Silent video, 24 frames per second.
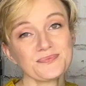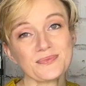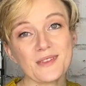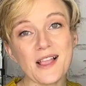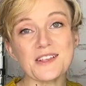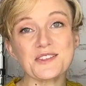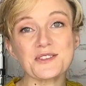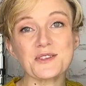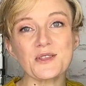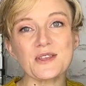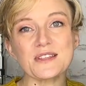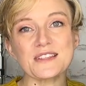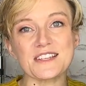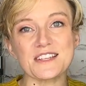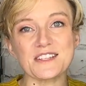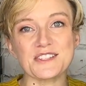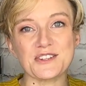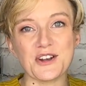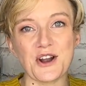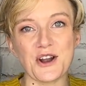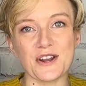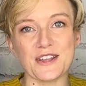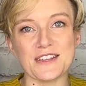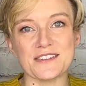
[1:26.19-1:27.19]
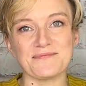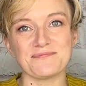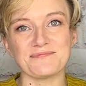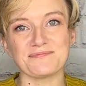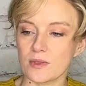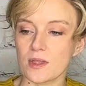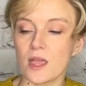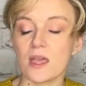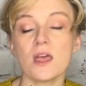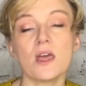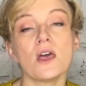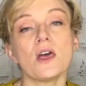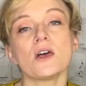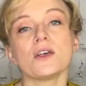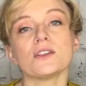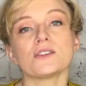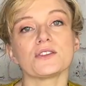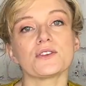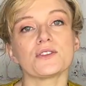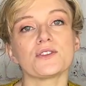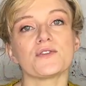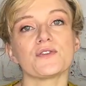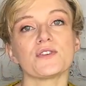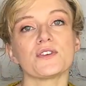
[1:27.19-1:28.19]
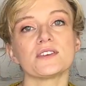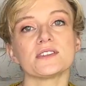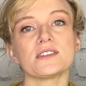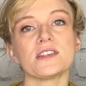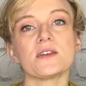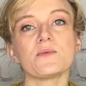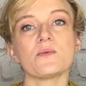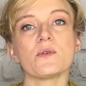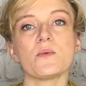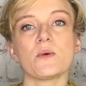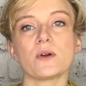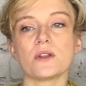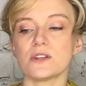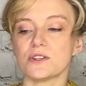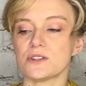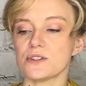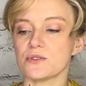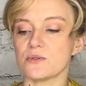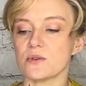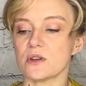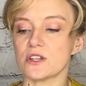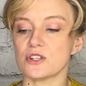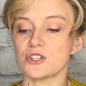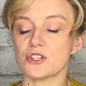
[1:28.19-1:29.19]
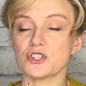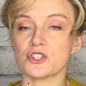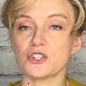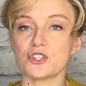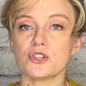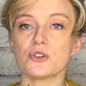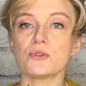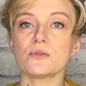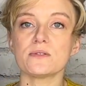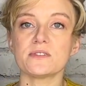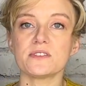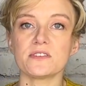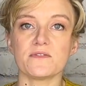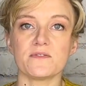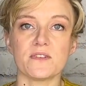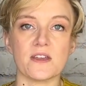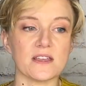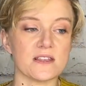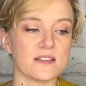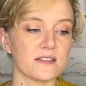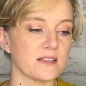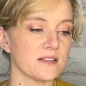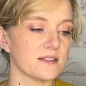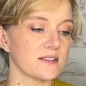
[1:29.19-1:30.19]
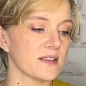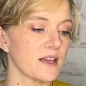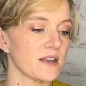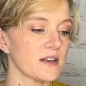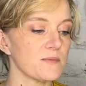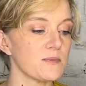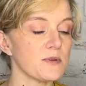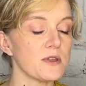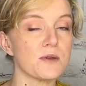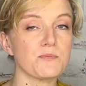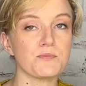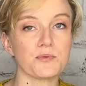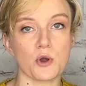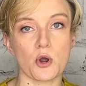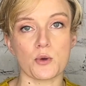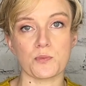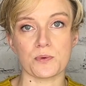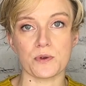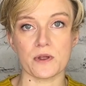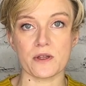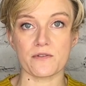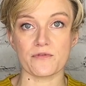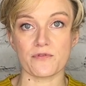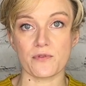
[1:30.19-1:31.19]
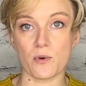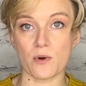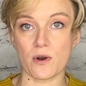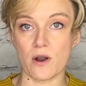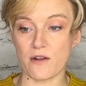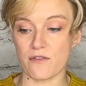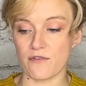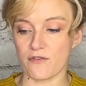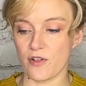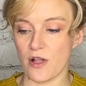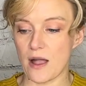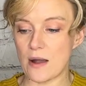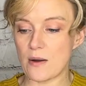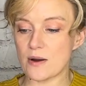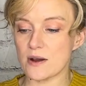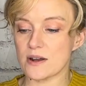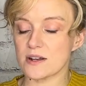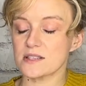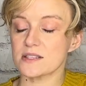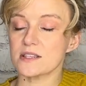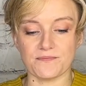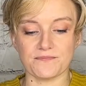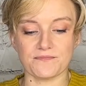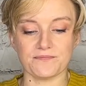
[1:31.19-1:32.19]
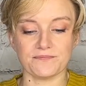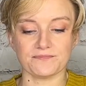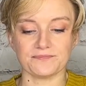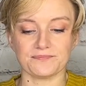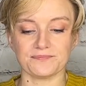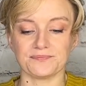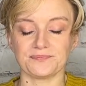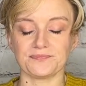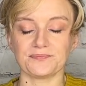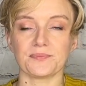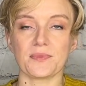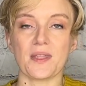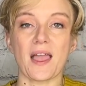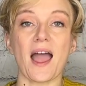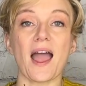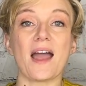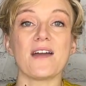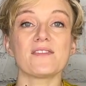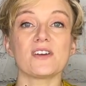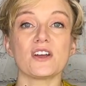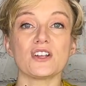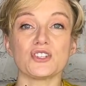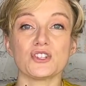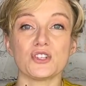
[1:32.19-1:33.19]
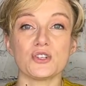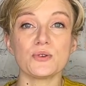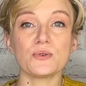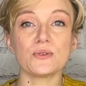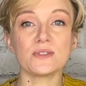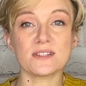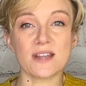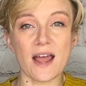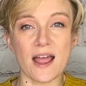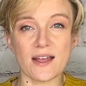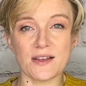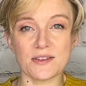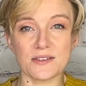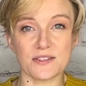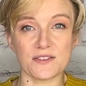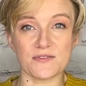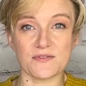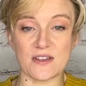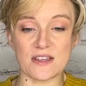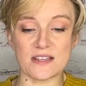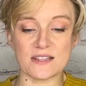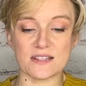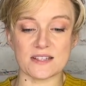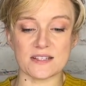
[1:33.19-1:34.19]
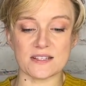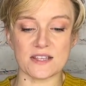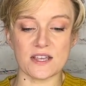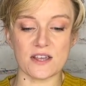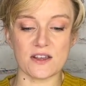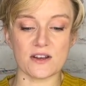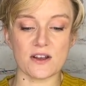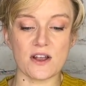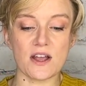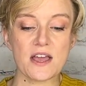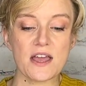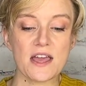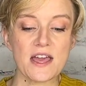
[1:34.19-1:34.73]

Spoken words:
So let's get started. So the first thing we want to do is choose a vase that's going to be appropriate for our flowers. I've got two styles of vases here.